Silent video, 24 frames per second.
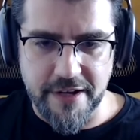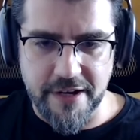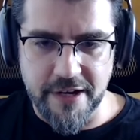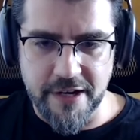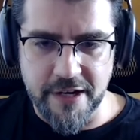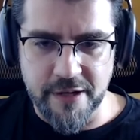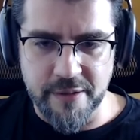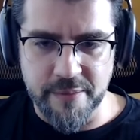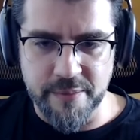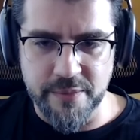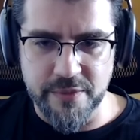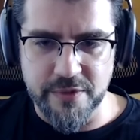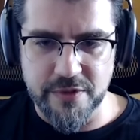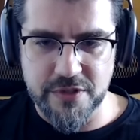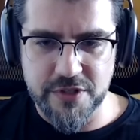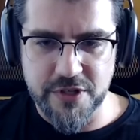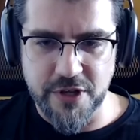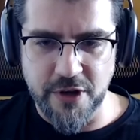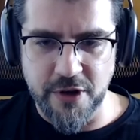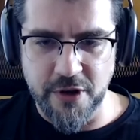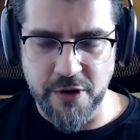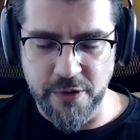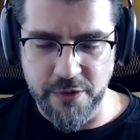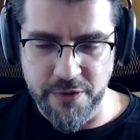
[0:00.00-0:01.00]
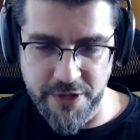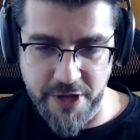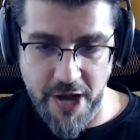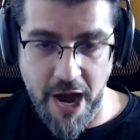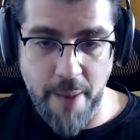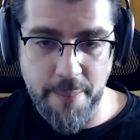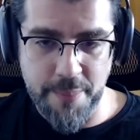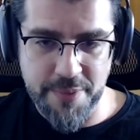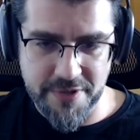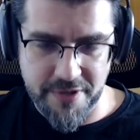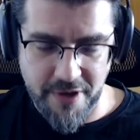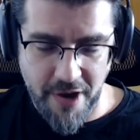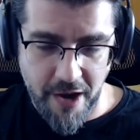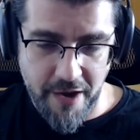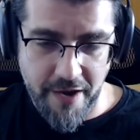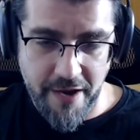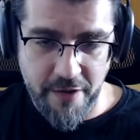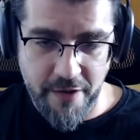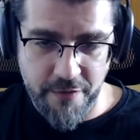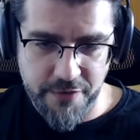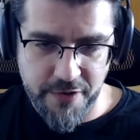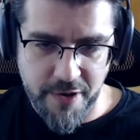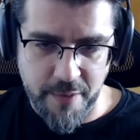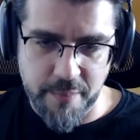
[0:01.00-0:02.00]
Um, so the opposite, uh,
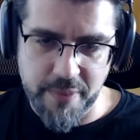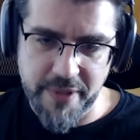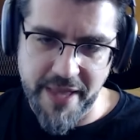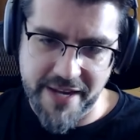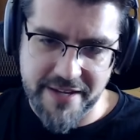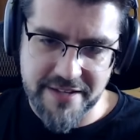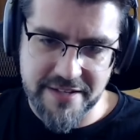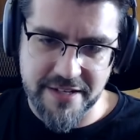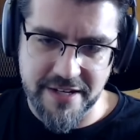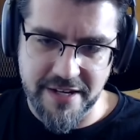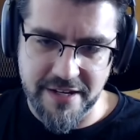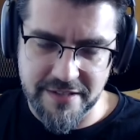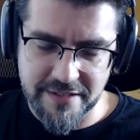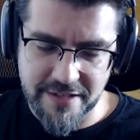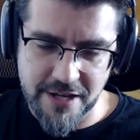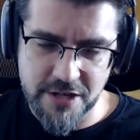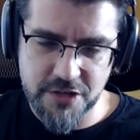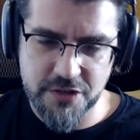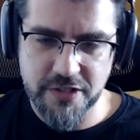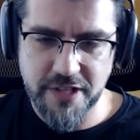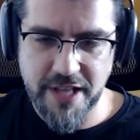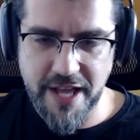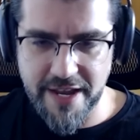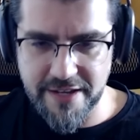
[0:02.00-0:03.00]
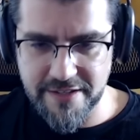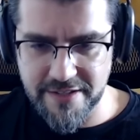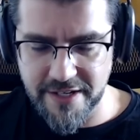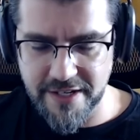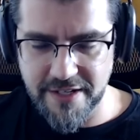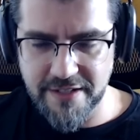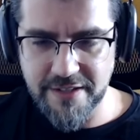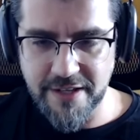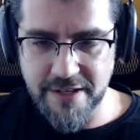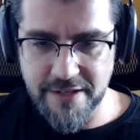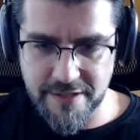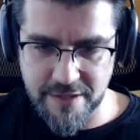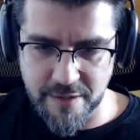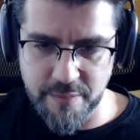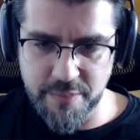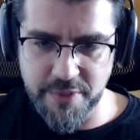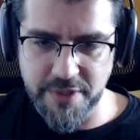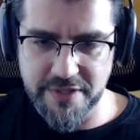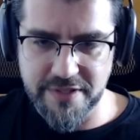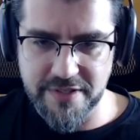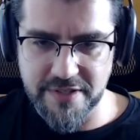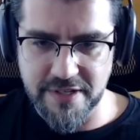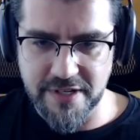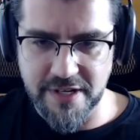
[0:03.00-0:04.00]
if complexity is centralizing, then
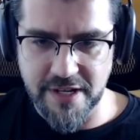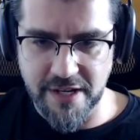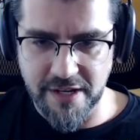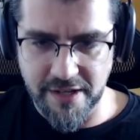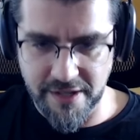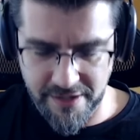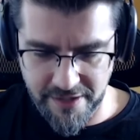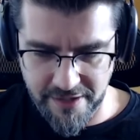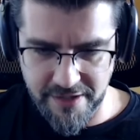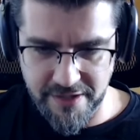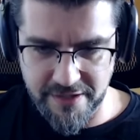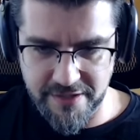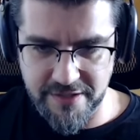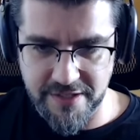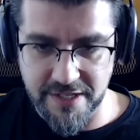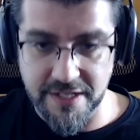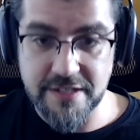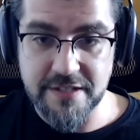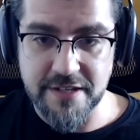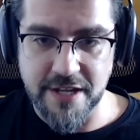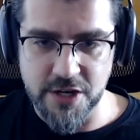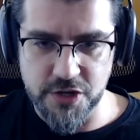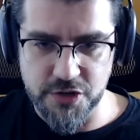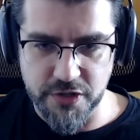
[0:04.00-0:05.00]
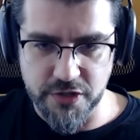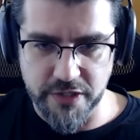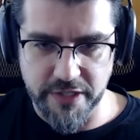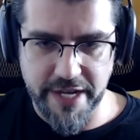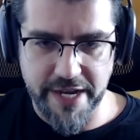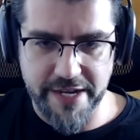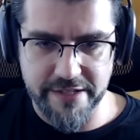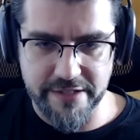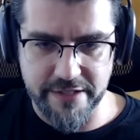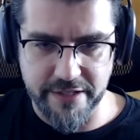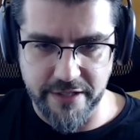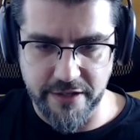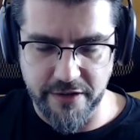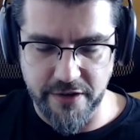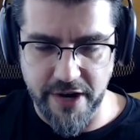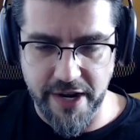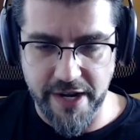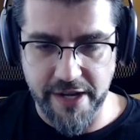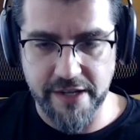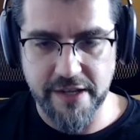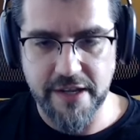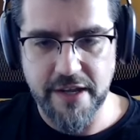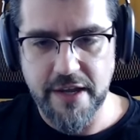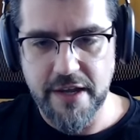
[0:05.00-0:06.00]
simplicity is decentralizing,
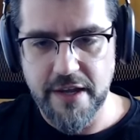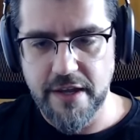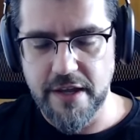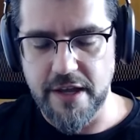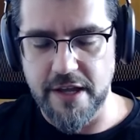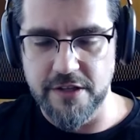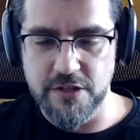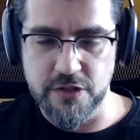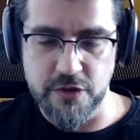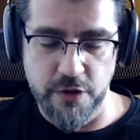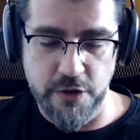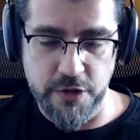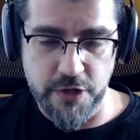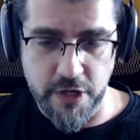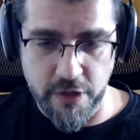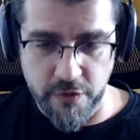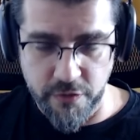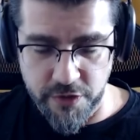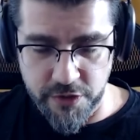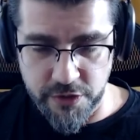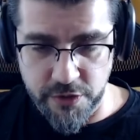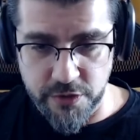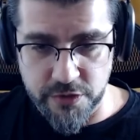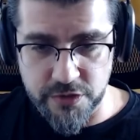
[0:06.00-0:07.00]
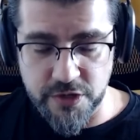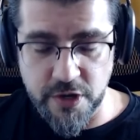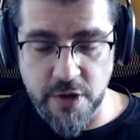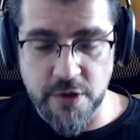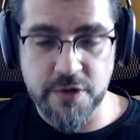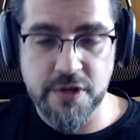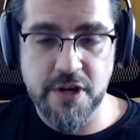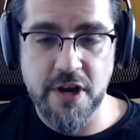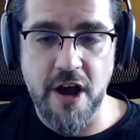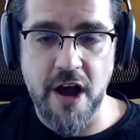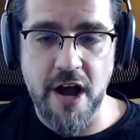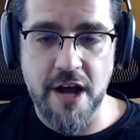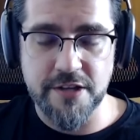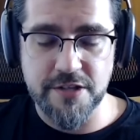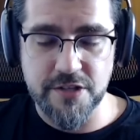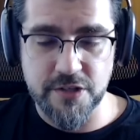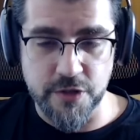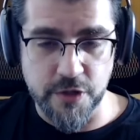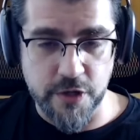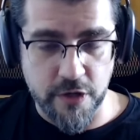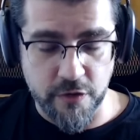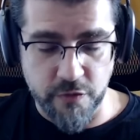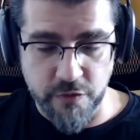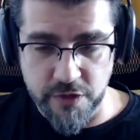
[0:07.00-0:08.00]
right? Mm-hmm. And so you can reduce node
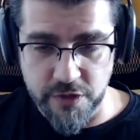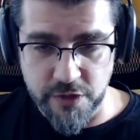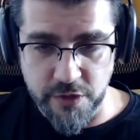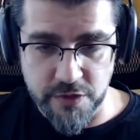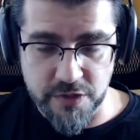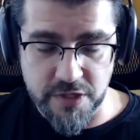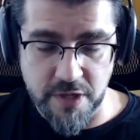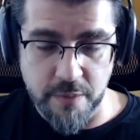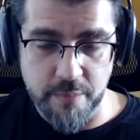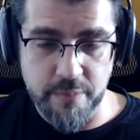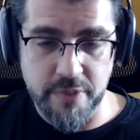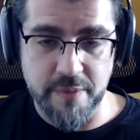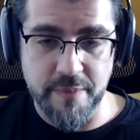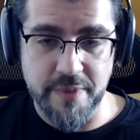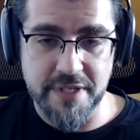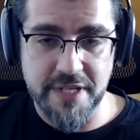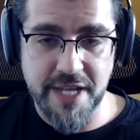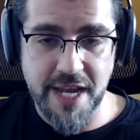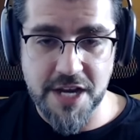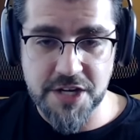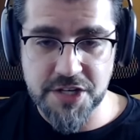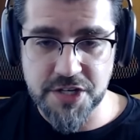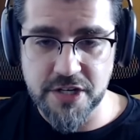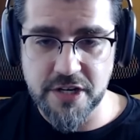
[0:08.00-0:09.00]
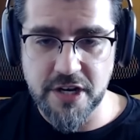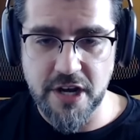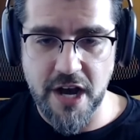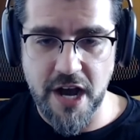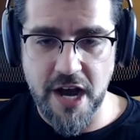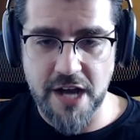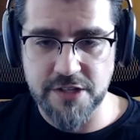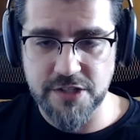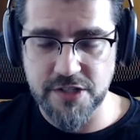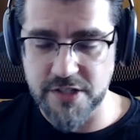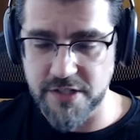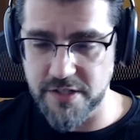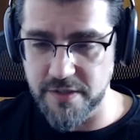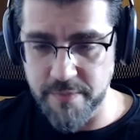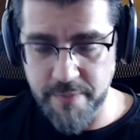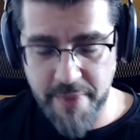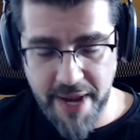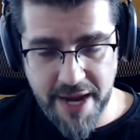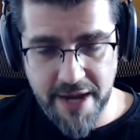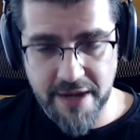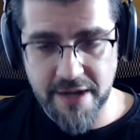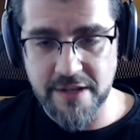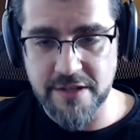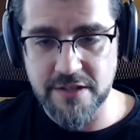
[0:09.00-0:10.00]
costs, you can reduce implementation costs,
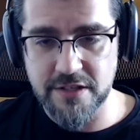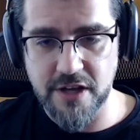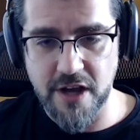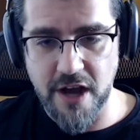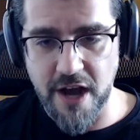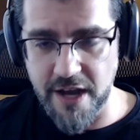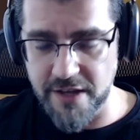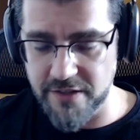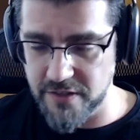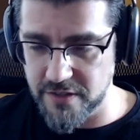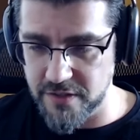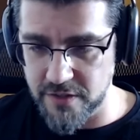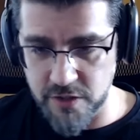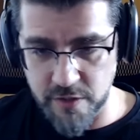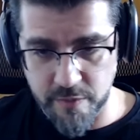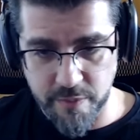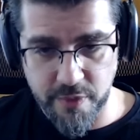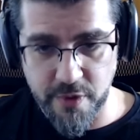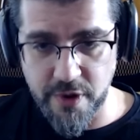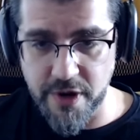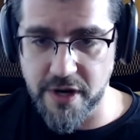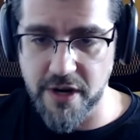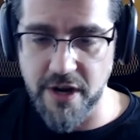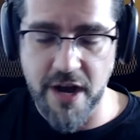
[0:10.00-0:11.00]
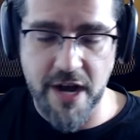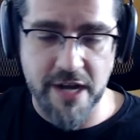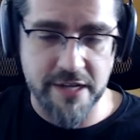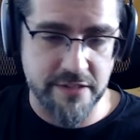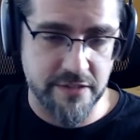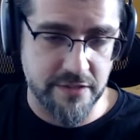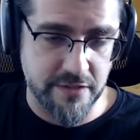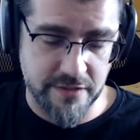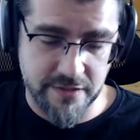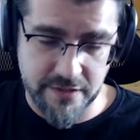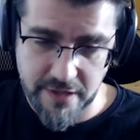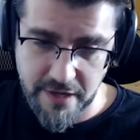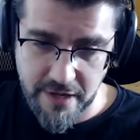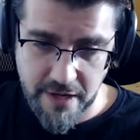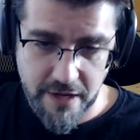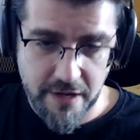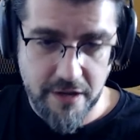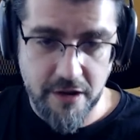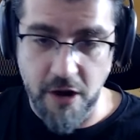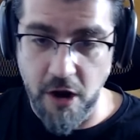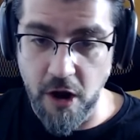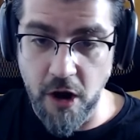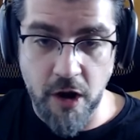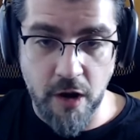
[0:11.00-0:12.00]
maintenance costs, support costs,
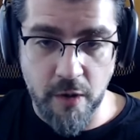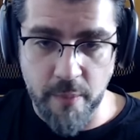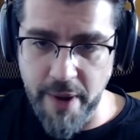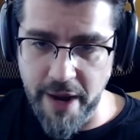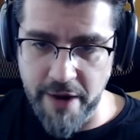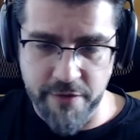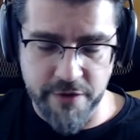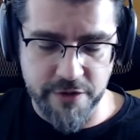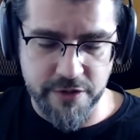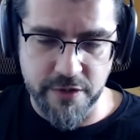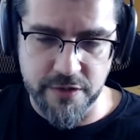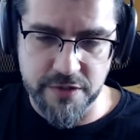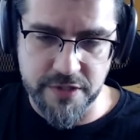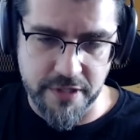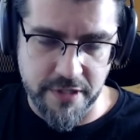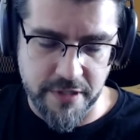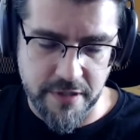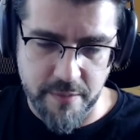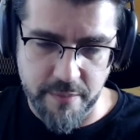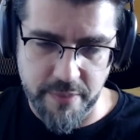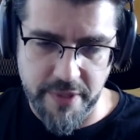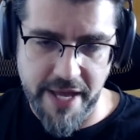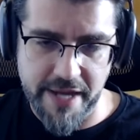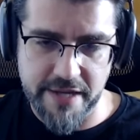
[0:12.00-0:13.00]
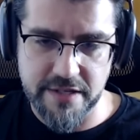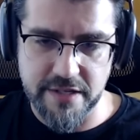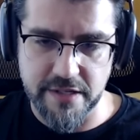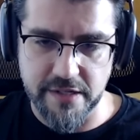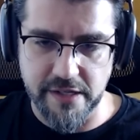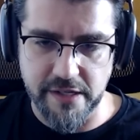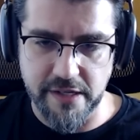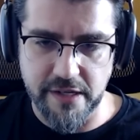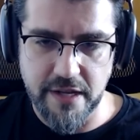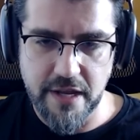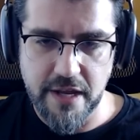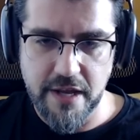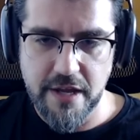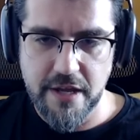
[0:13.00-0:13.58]
all by reducing complexity.